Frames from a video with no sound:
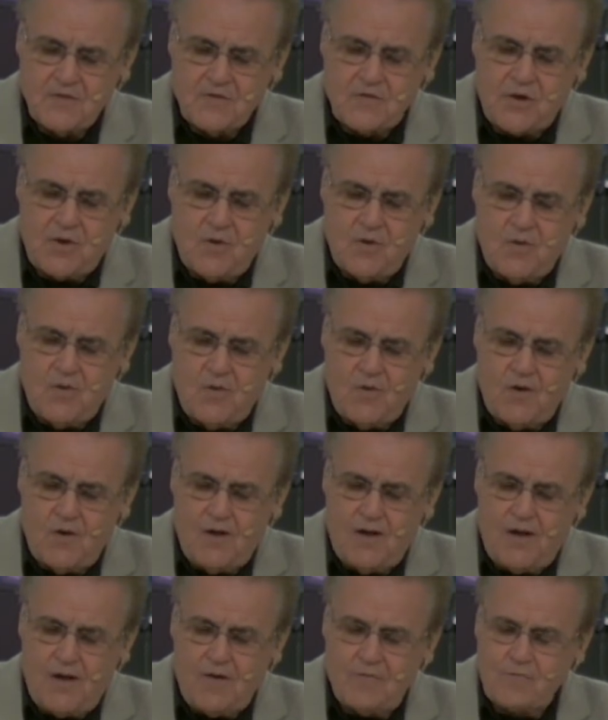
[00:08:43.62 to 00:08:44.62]
So
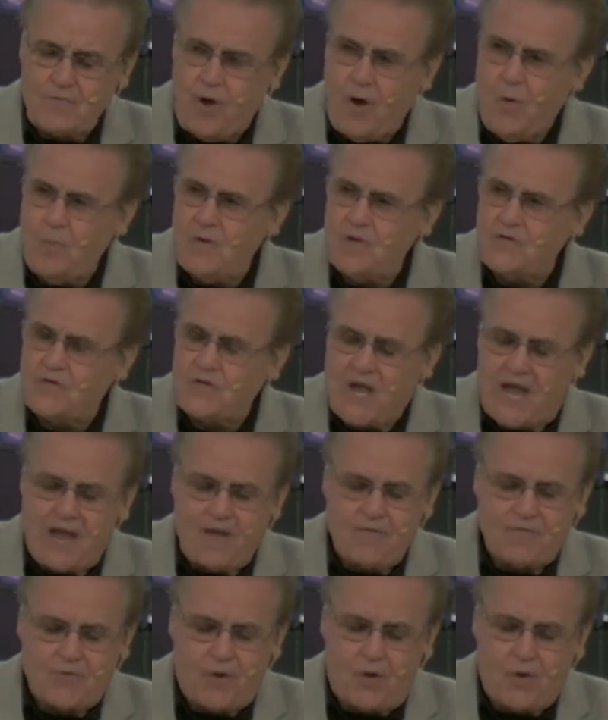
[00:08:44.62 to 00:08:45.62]
Romans
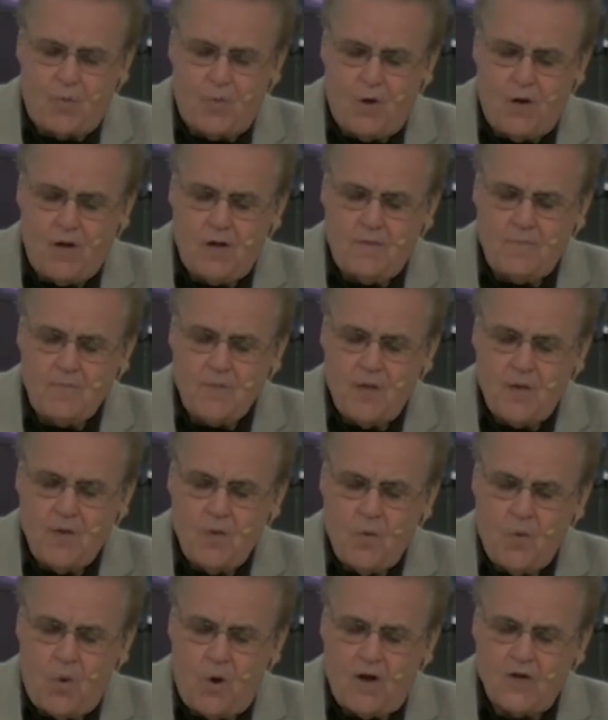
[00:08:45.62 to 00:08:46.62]
8:31,
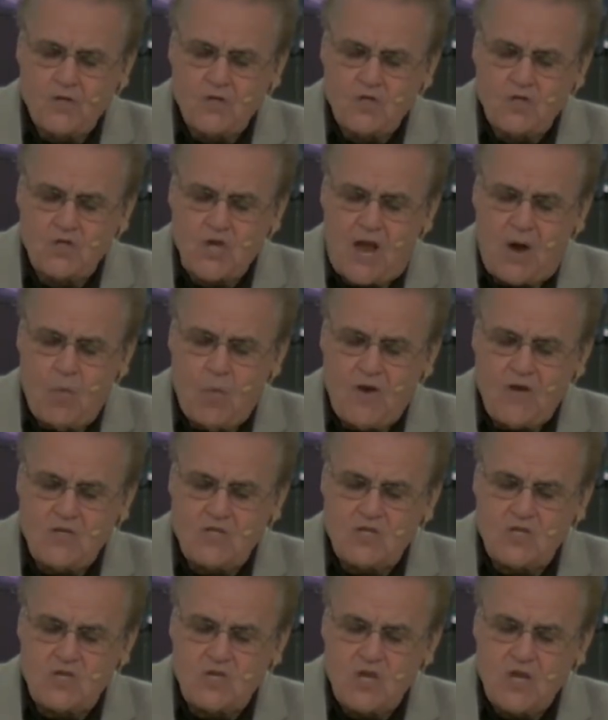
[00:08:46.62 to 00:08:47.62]
what shall
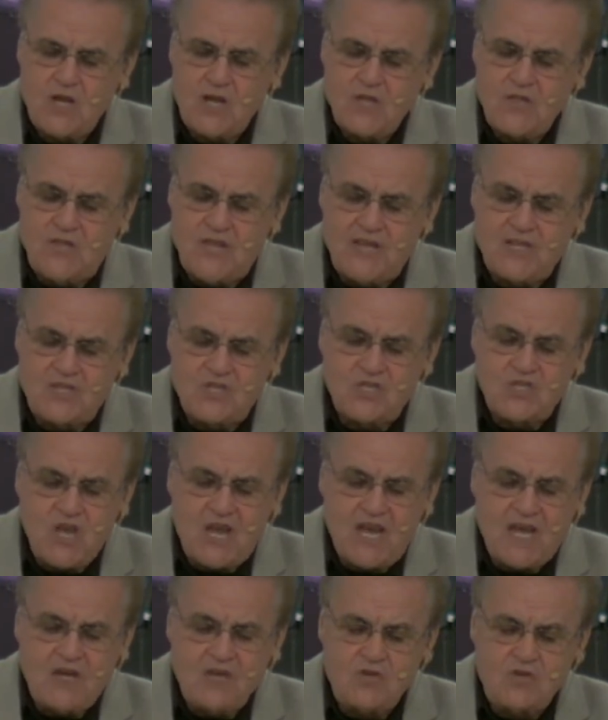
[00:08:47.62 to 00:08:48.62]
we then
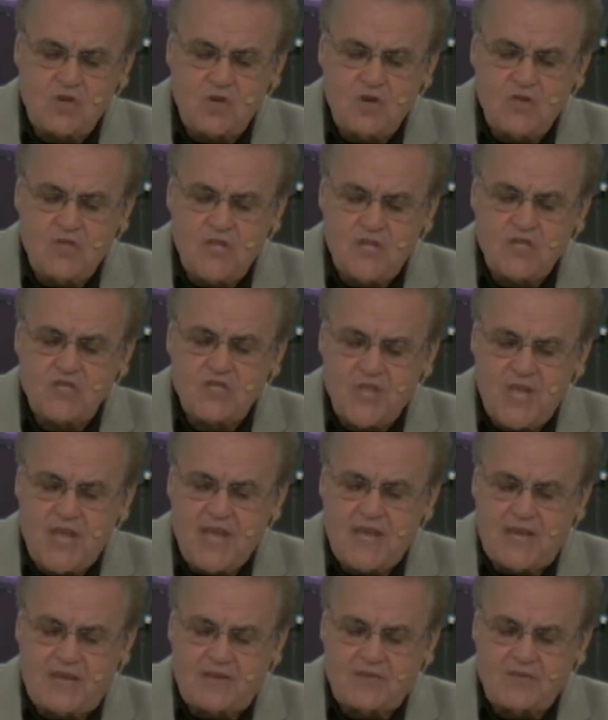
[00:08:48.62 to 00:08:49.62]
say to these
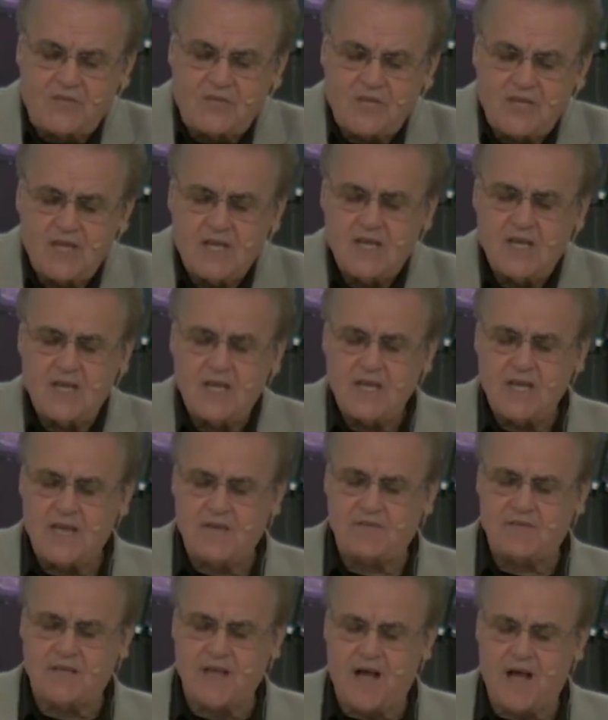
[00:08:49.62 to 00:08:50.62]
things?
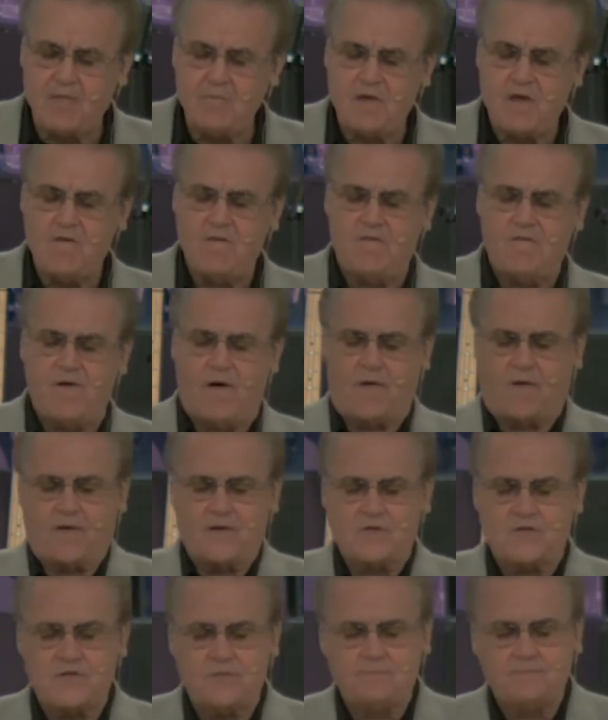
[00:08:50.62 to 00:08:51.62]
If God be for
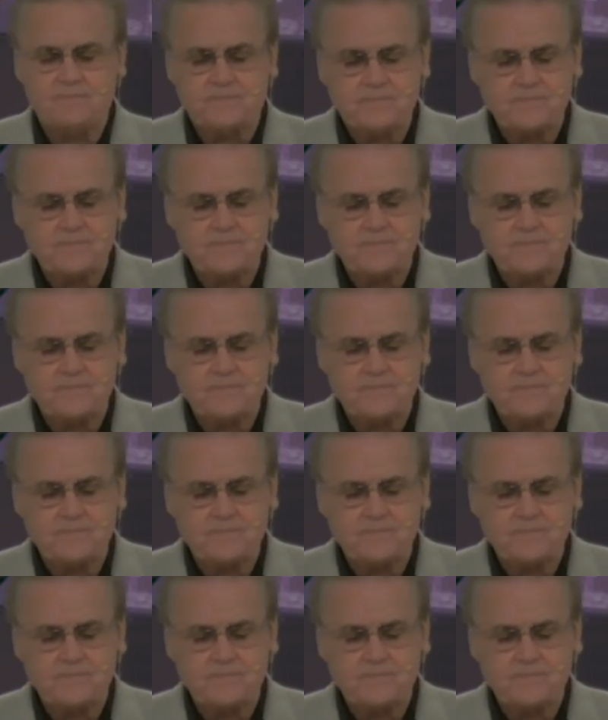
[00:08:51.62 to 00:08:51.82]
us,